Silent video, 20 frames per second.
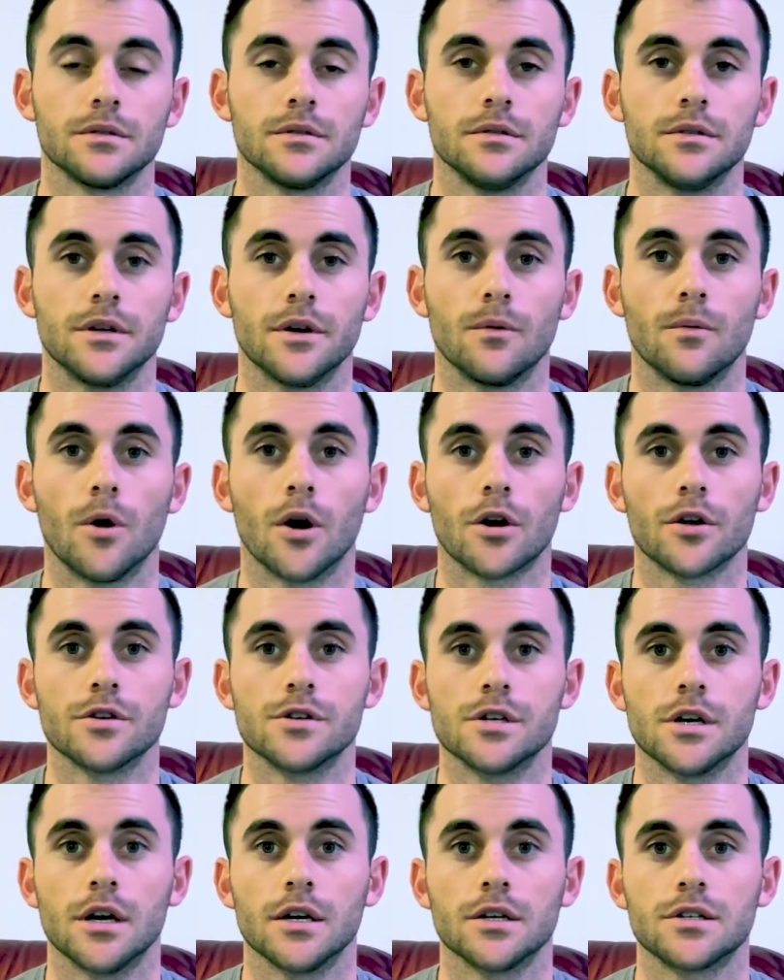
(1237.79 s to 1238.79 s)
you know, water
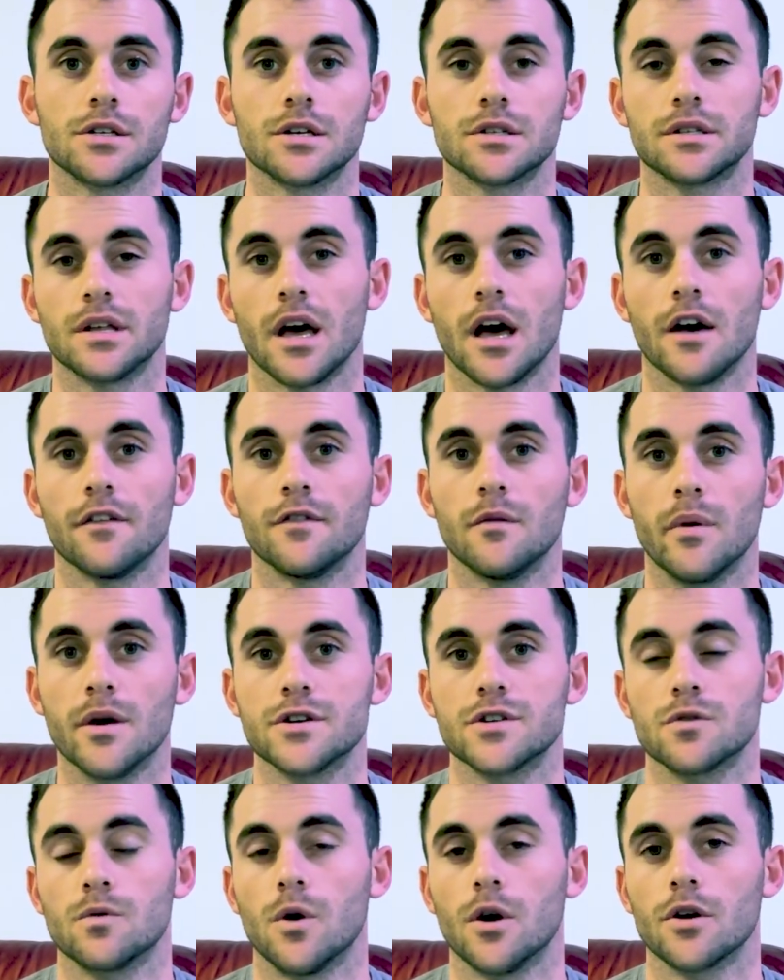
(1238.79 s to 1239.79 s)
jugs, just to have a bunch
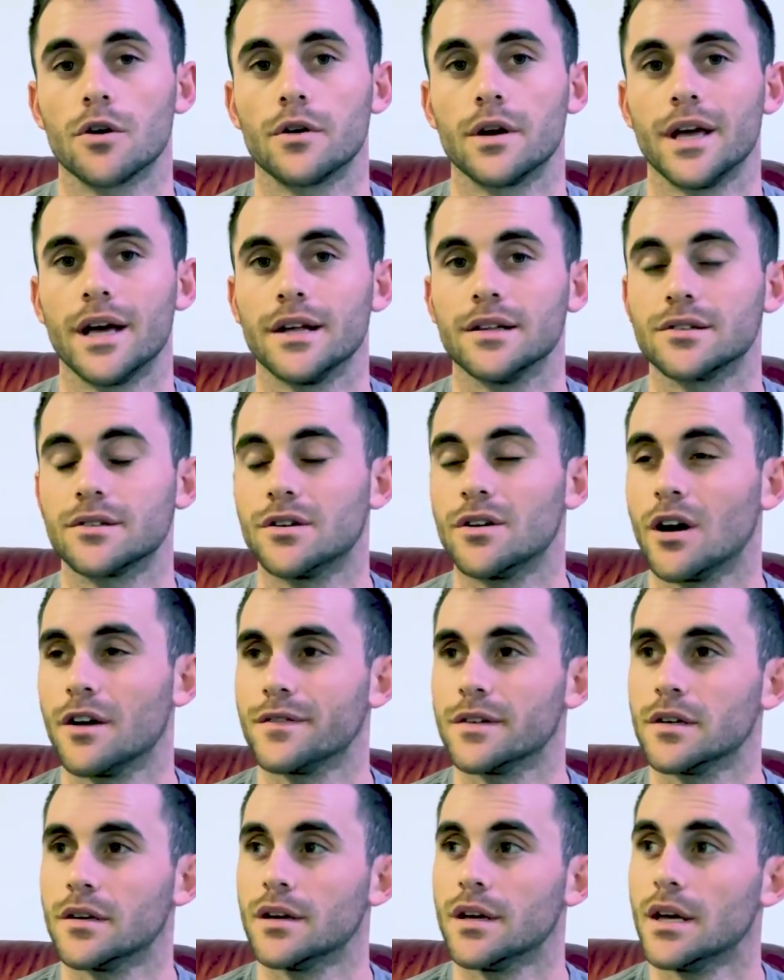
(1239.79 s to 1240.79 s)
of water on hand so you don't have
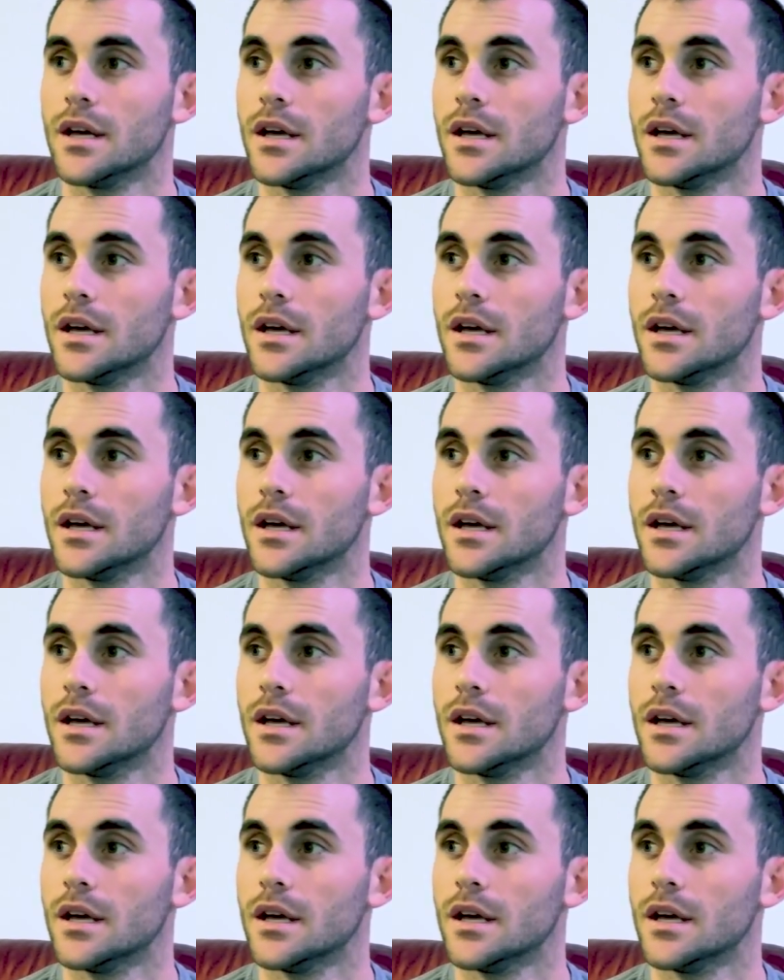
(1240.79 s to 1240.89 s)
to.